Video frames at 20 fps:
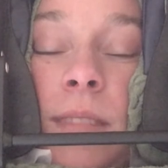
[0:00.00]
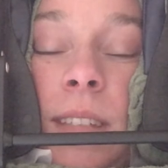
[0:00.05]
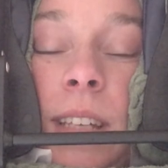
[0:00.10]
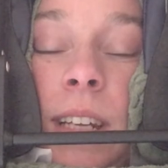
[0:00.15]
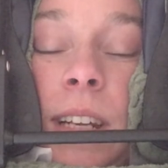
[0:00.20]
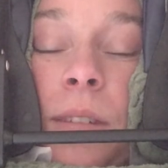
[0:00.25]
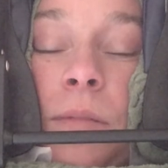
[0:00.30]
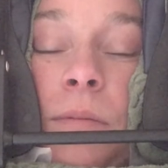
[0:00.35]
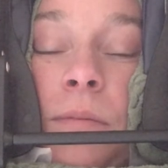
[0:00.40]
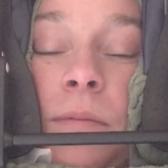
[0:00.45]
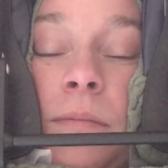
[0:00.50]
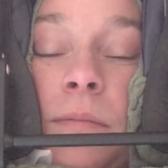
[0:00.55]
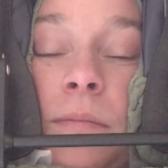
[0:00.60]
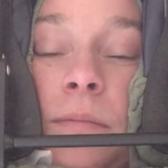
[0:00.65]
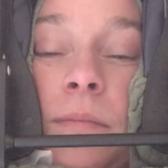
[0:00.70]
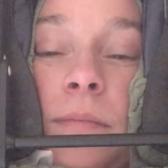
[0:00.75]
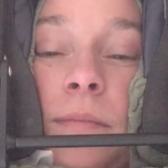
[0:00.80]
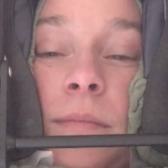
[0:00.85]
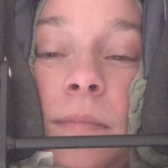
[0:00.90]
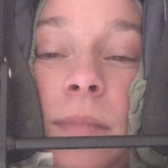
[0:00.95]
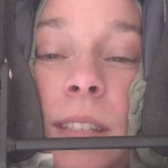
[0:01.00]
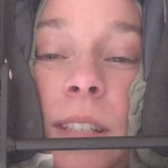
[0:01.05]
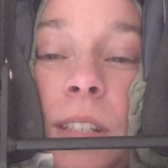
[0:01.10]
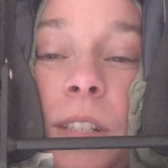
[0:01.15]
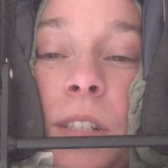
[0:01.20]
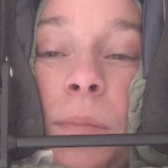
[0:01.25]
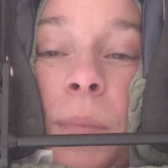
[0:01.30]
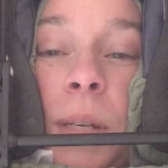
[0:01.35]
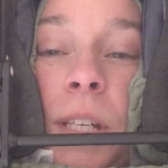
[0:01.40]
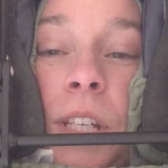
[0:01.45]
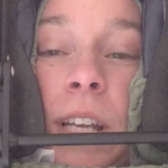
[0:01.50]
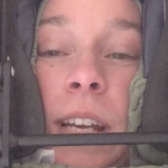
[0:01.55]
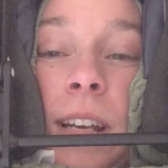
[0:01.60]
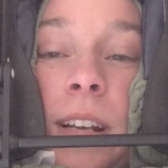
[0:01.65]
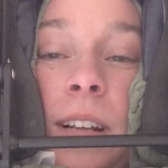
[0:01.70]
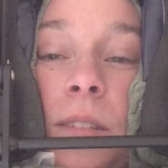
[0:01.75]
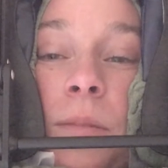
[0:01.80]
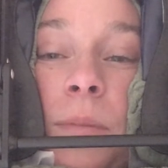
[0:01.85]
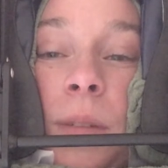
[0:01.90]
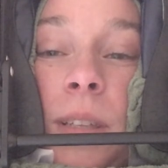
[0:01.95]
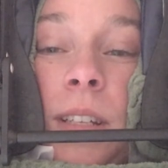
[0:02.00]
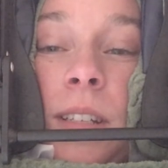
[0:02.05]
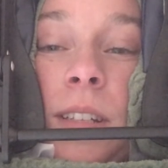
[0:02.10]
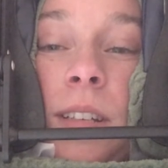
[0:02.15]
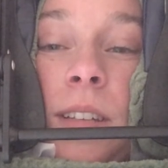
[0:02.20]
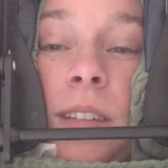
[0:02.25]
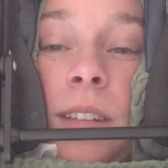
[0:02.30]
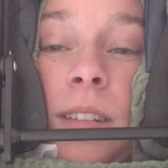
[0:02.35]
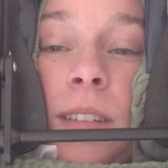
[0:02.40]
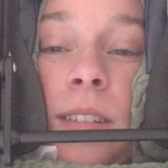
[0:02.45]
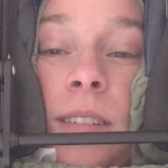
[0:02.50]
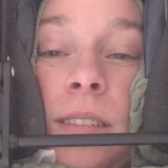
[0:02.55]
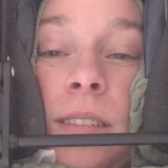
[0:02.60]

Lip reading: you know, just be gentle with each other.